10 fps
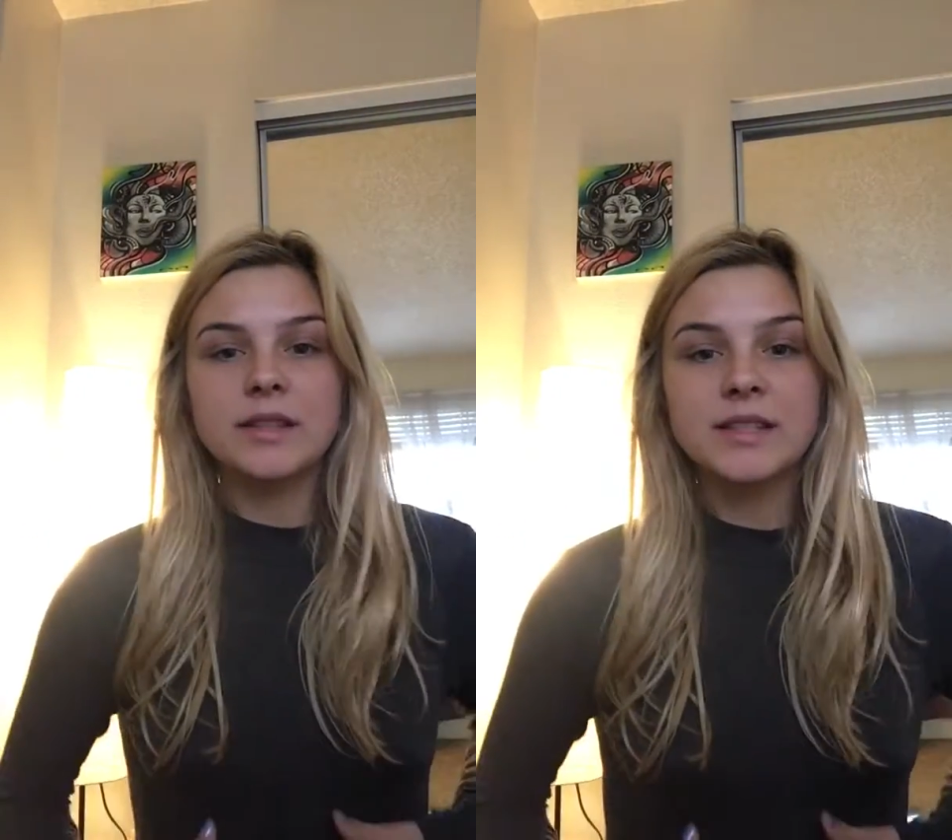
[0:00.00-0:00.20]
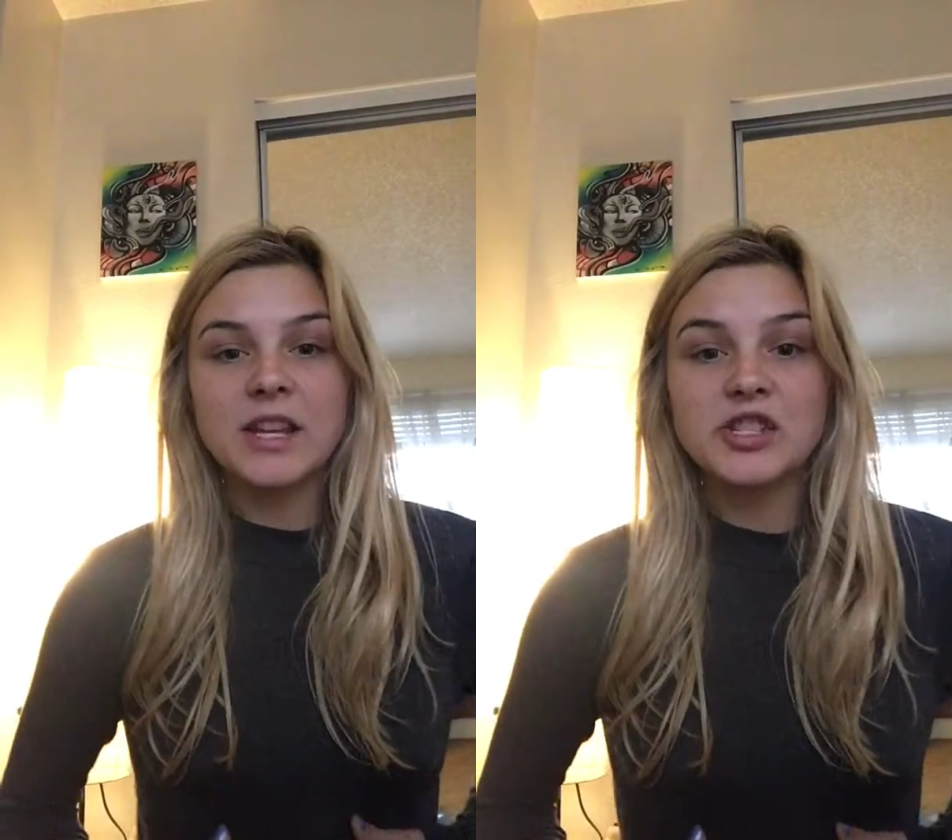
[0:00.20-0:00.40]

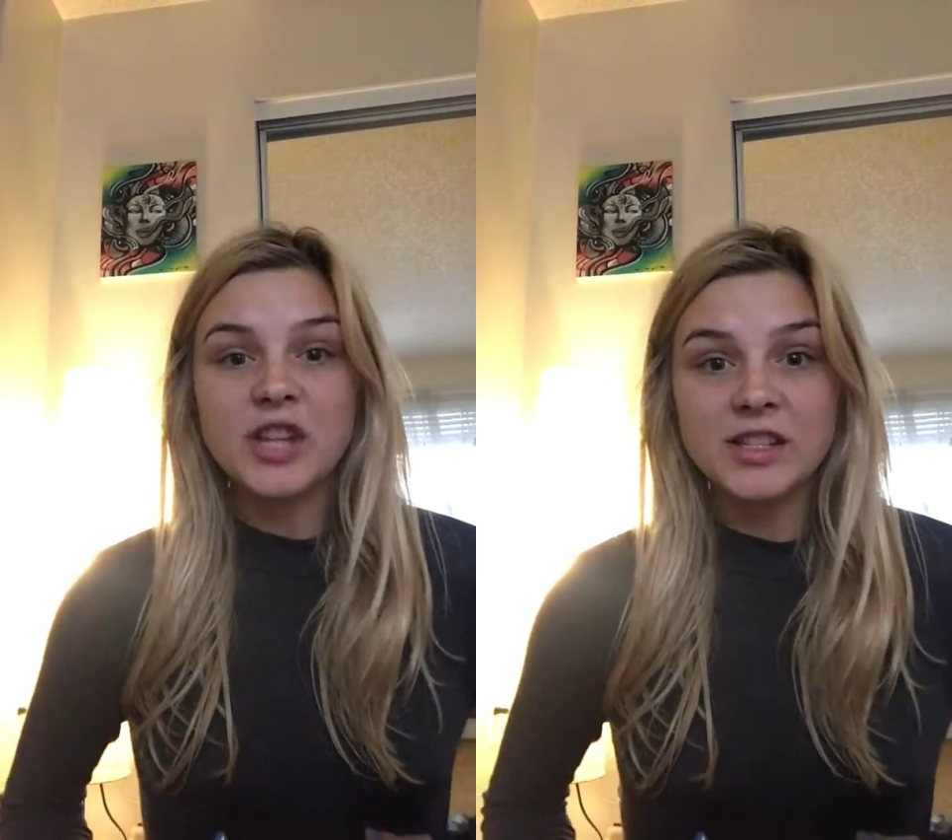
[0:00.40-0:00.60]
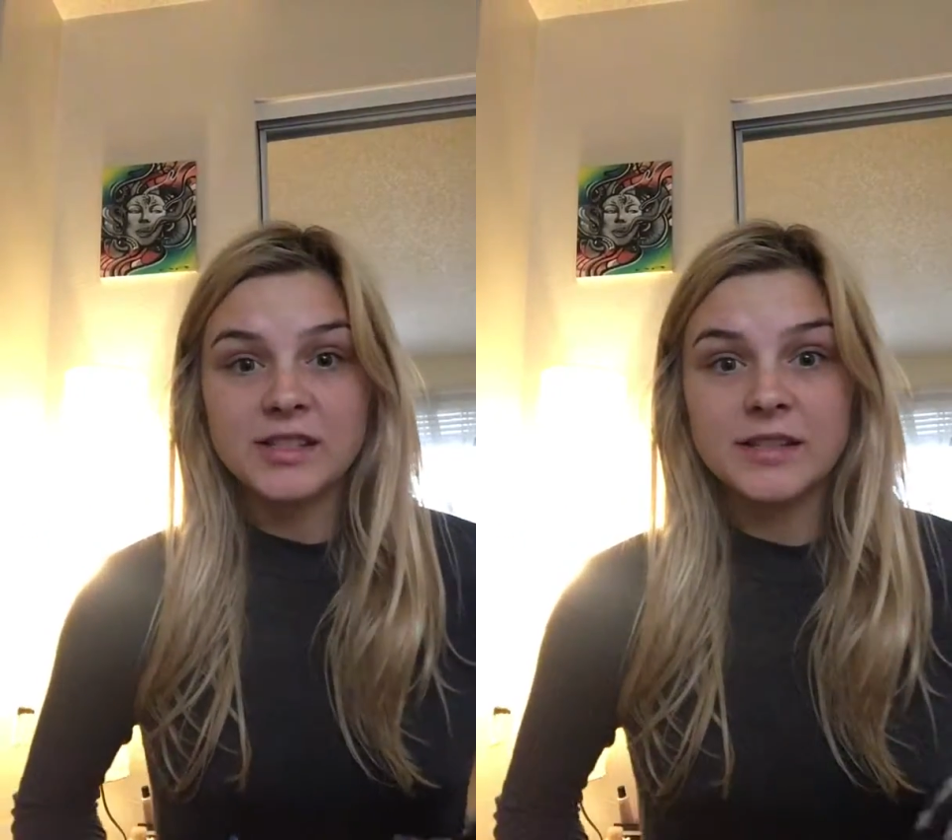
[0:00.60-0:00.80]
the
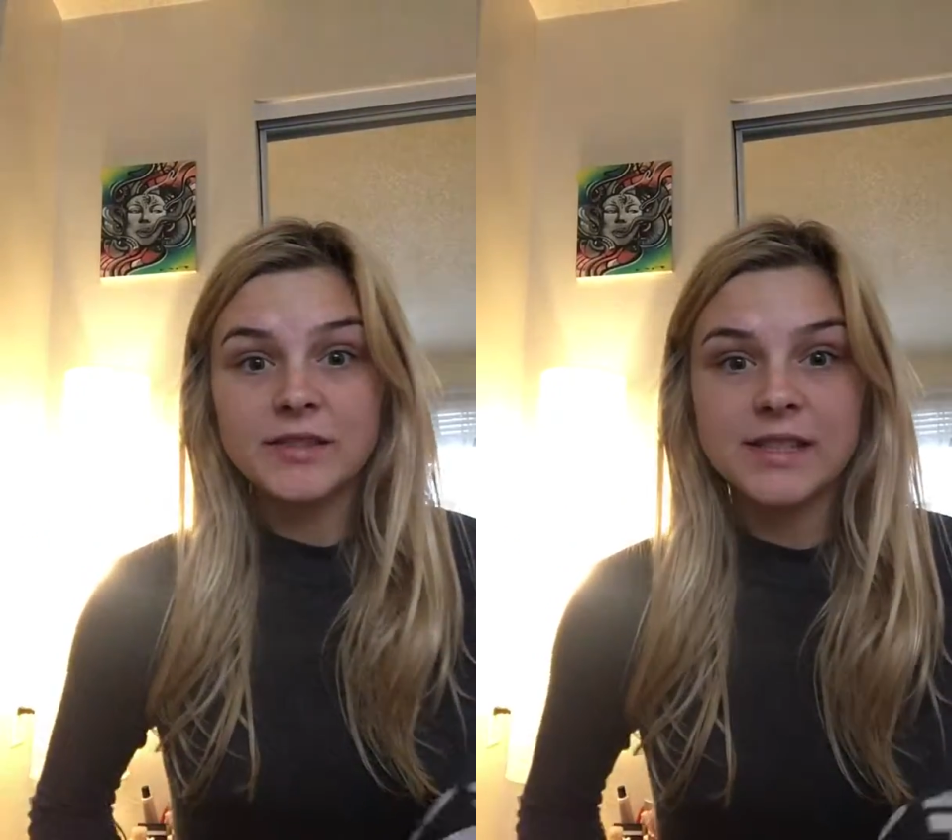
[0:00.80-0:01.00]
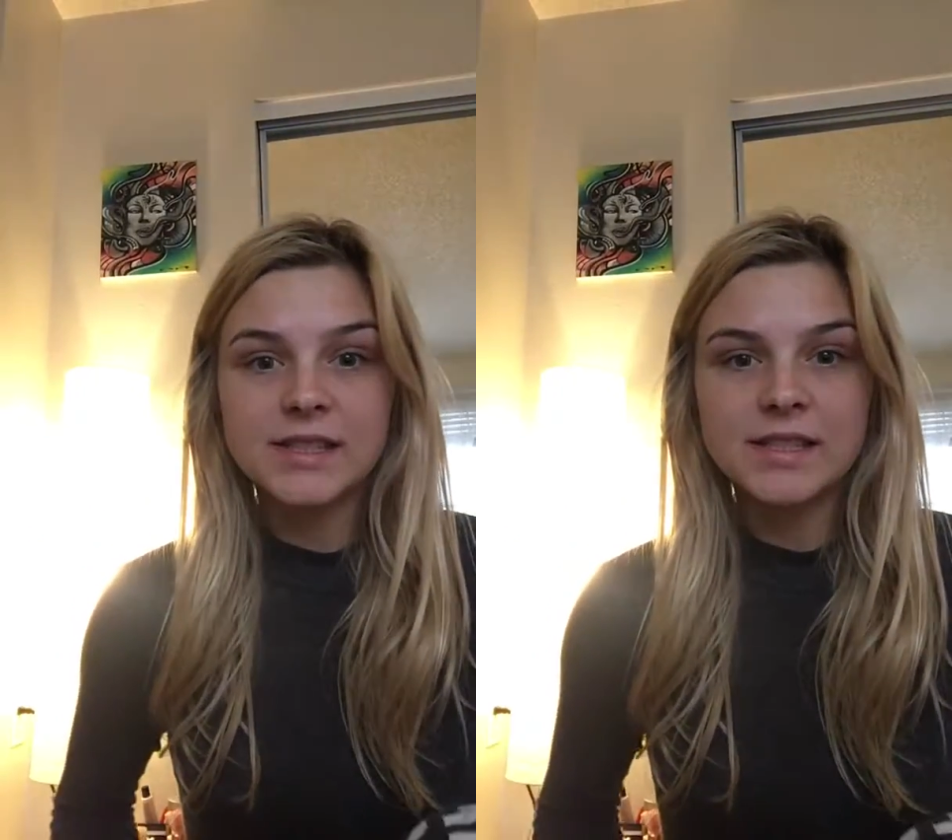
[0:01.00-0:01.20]
digestive
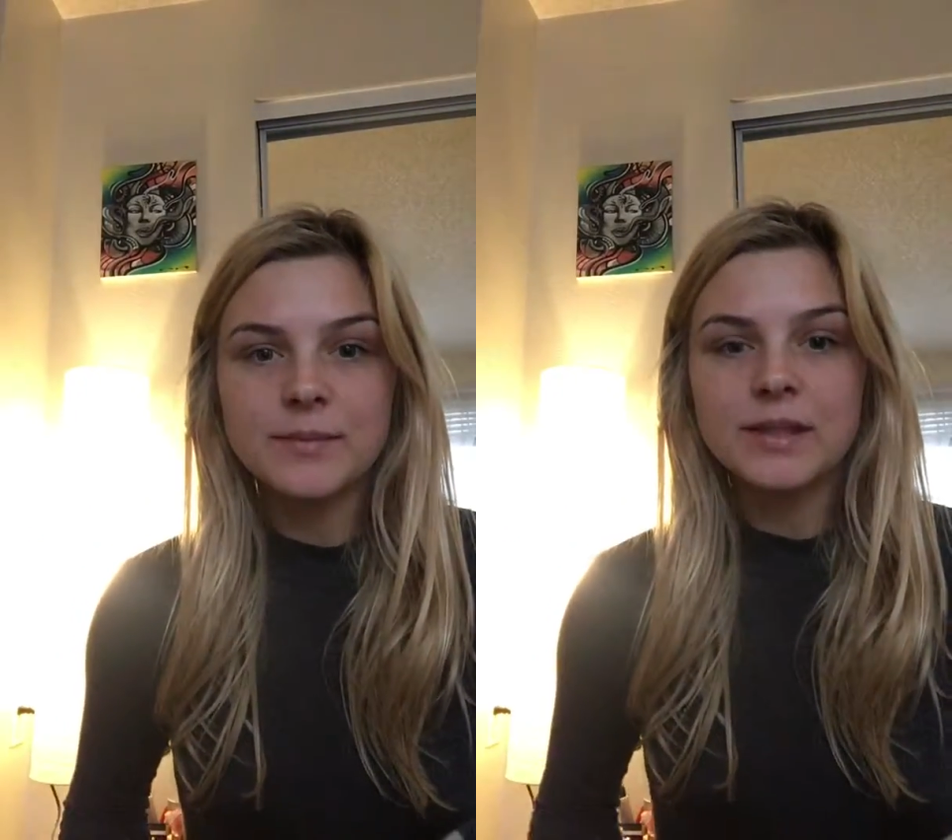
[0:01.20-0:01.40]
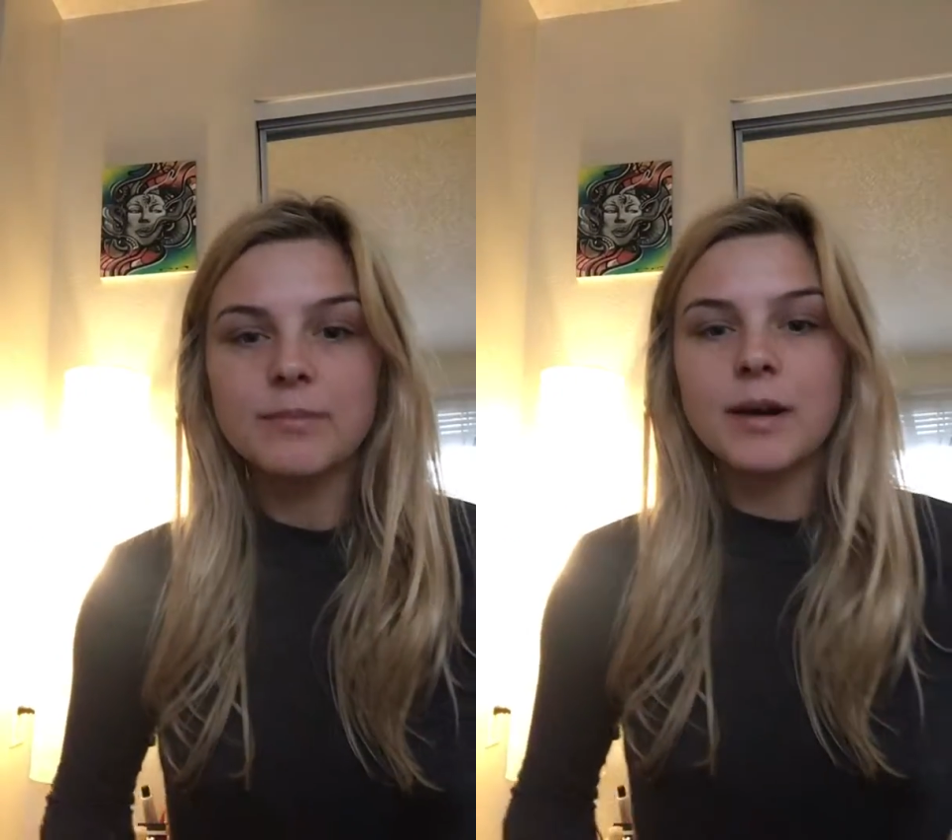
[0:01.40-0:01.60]

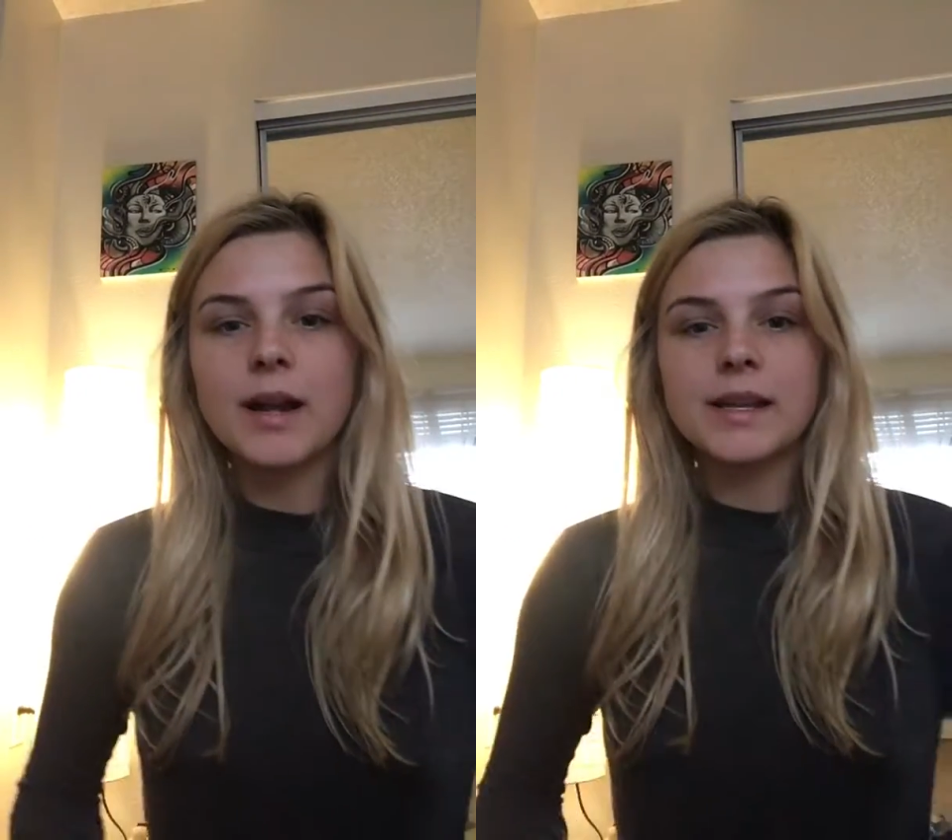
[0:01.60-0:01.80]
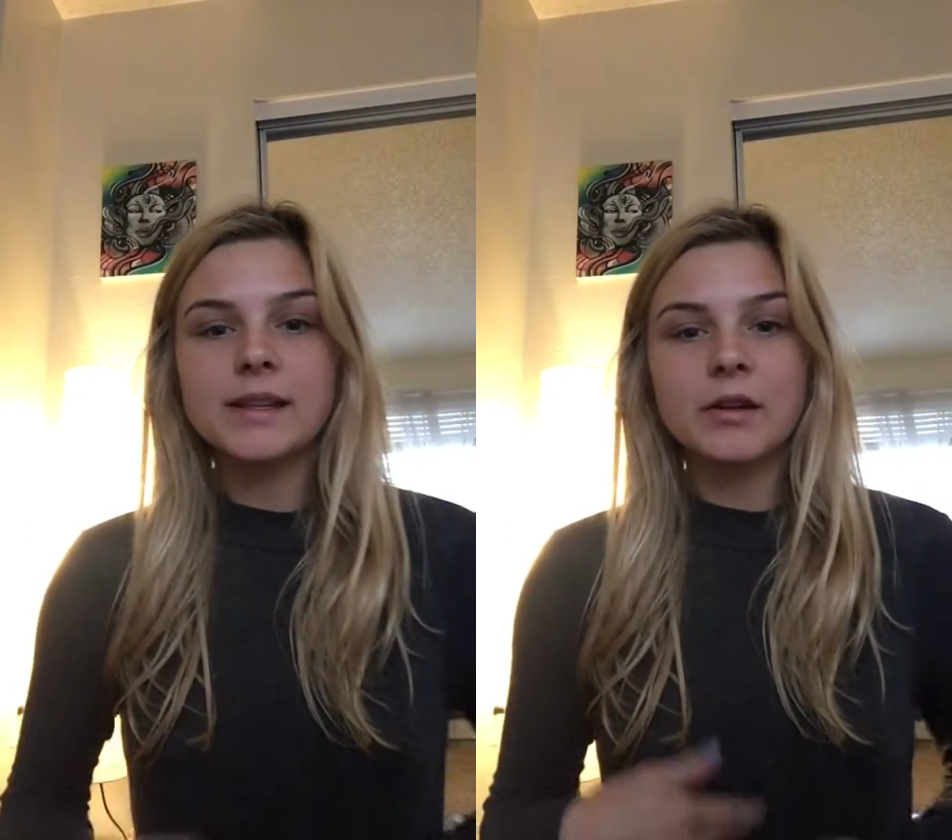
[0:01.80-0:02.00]
system in the body,